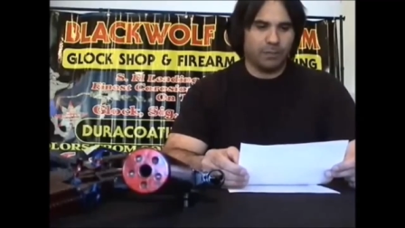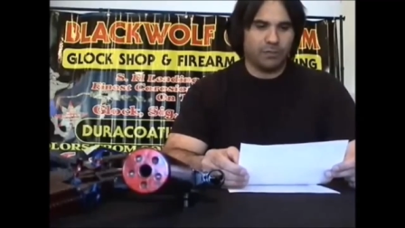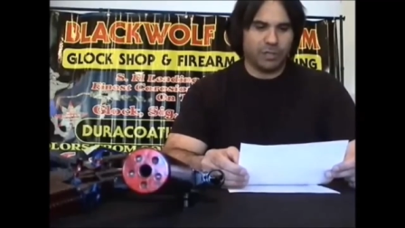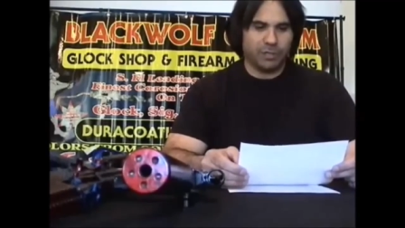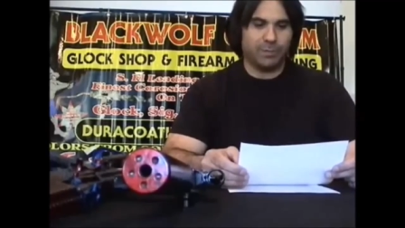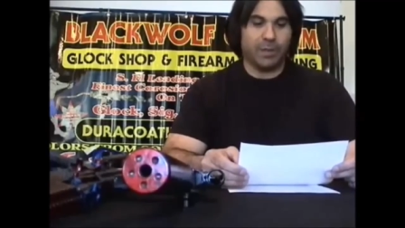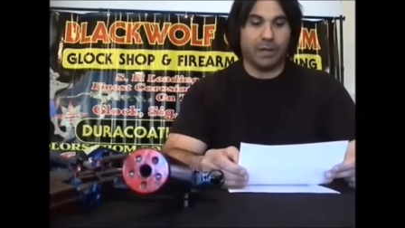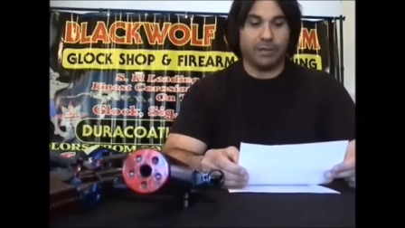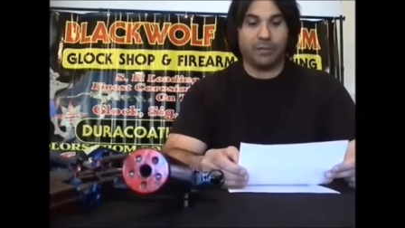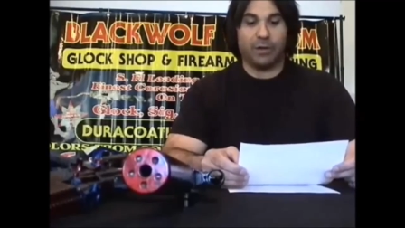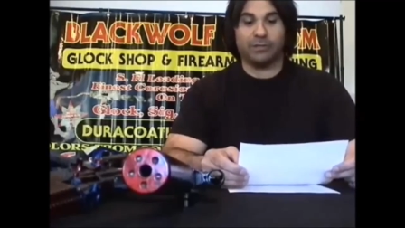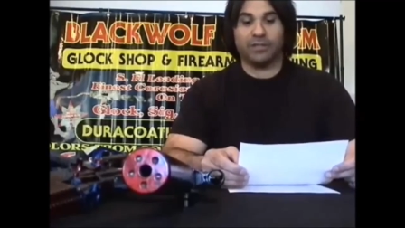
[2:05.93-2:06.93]
Trust me, I
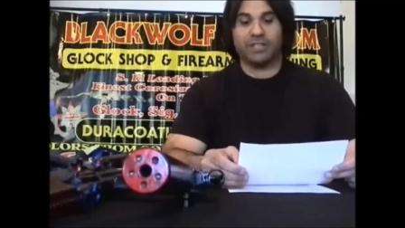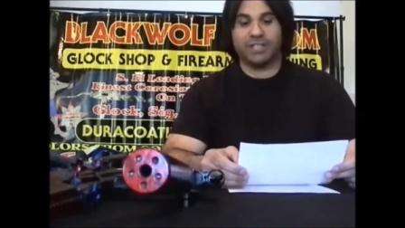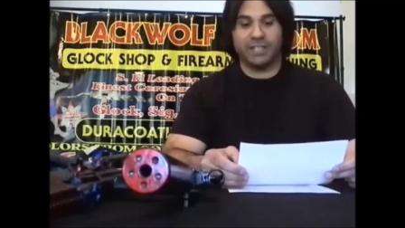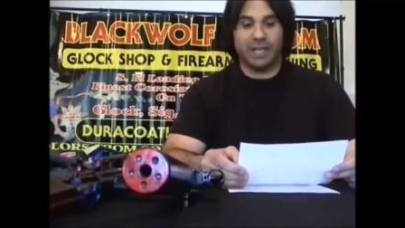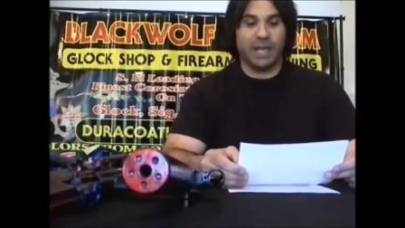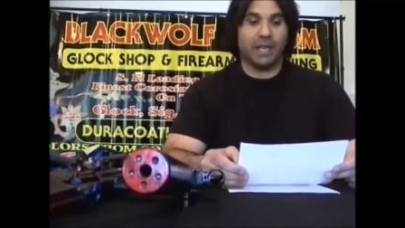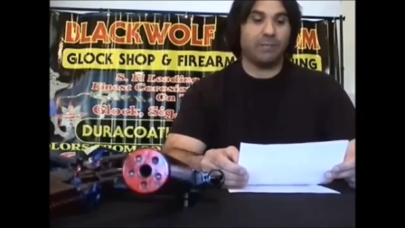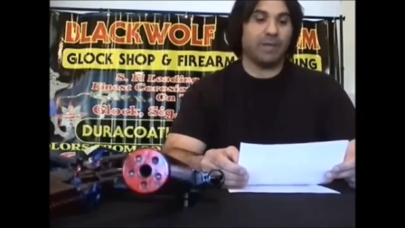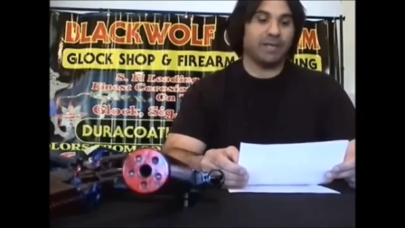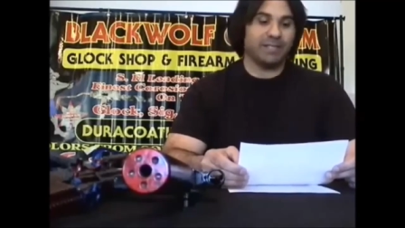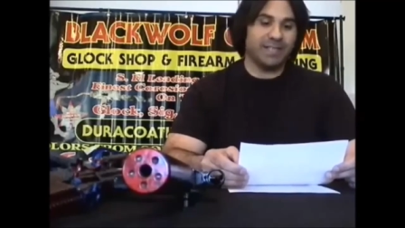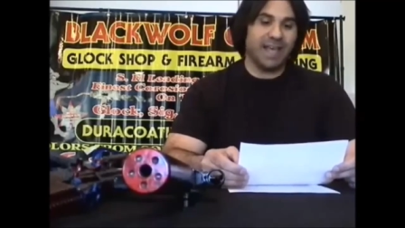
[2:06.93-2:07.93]
thought the same
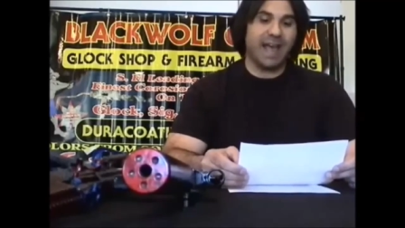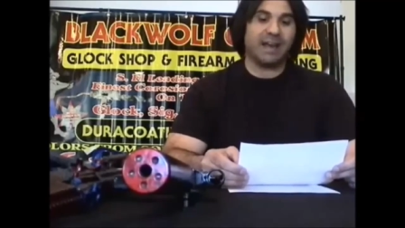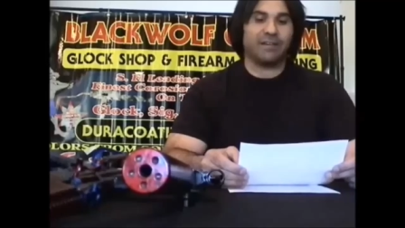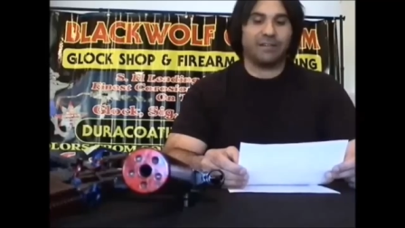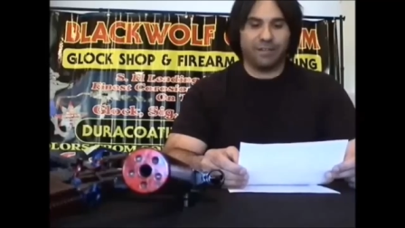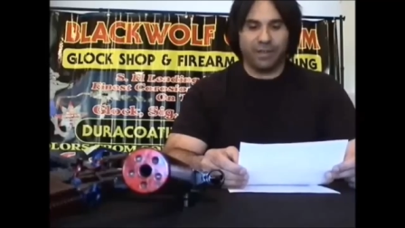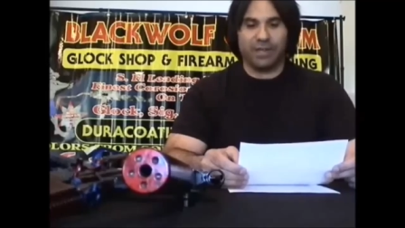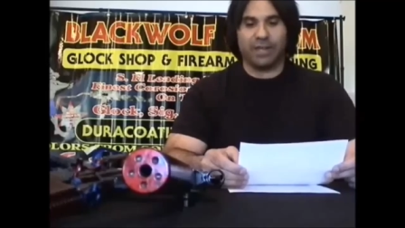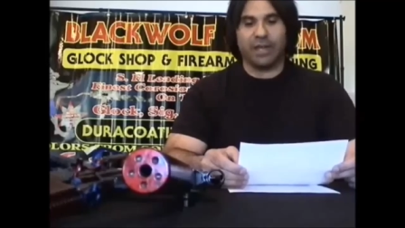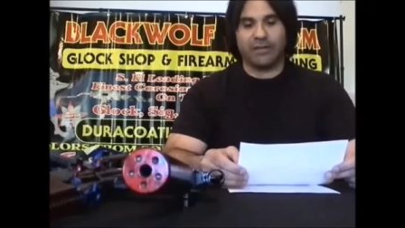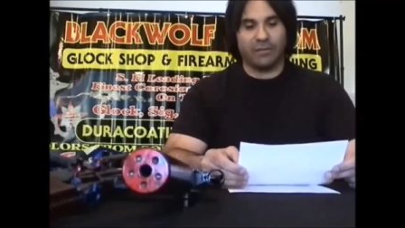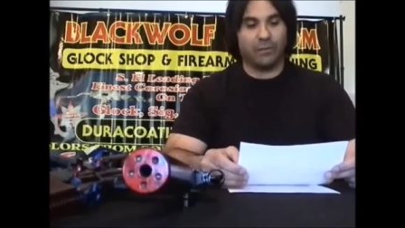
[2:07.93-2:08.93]
exact
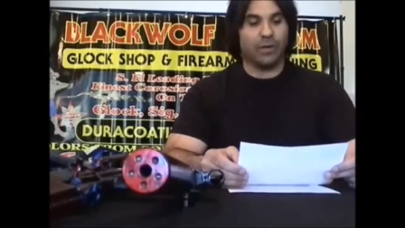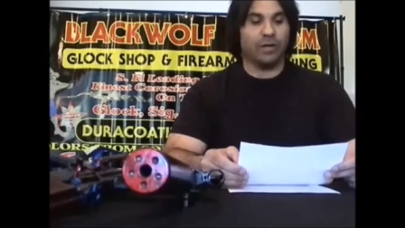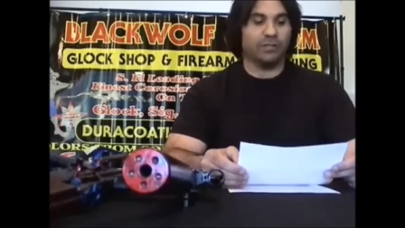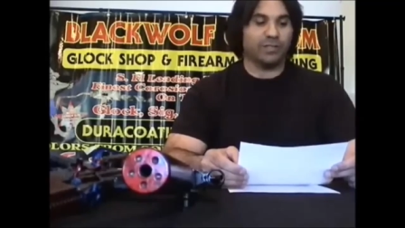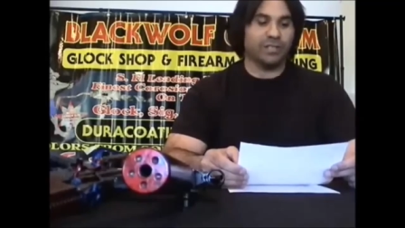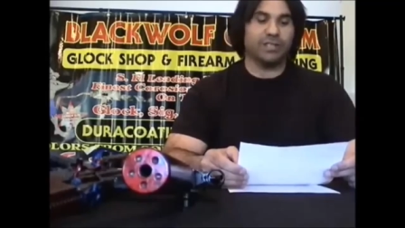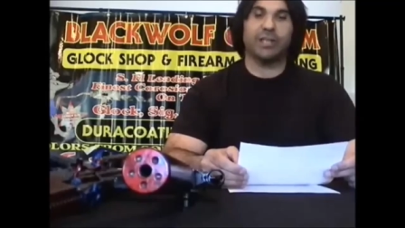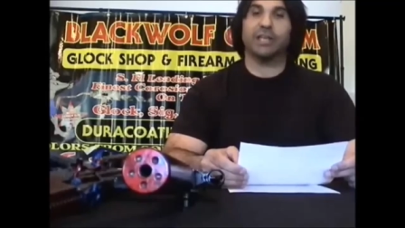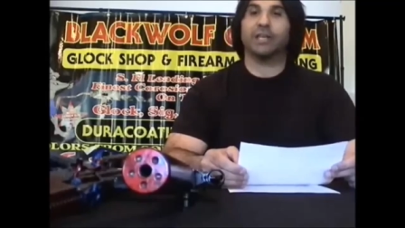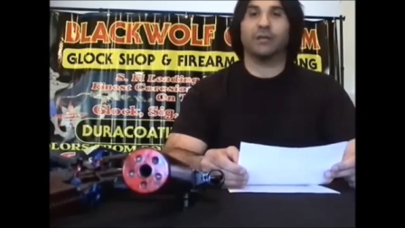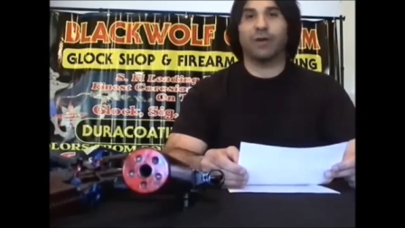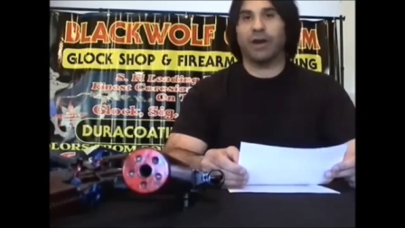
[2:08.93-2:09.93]
thing everyone else is
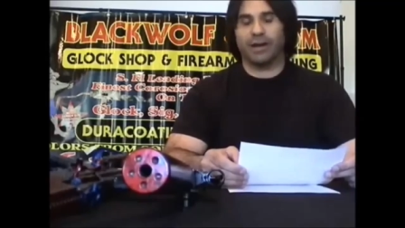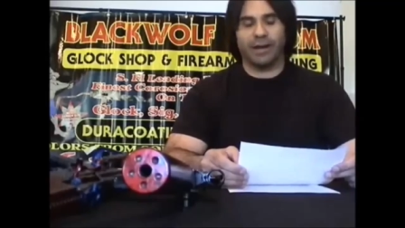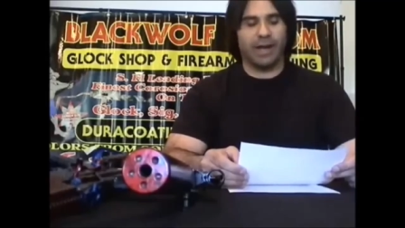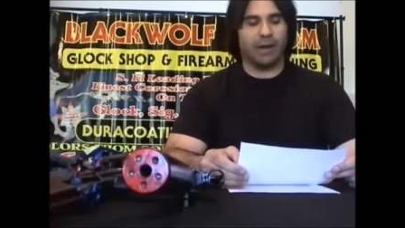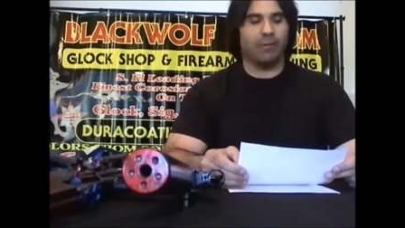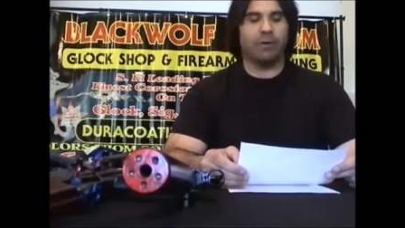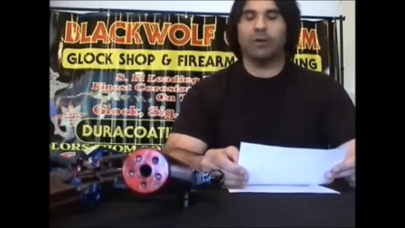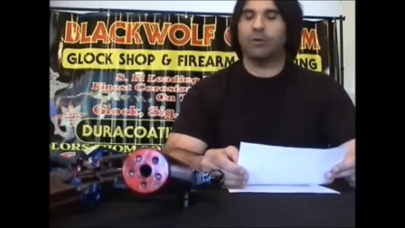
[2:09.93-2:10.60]
thinking right now.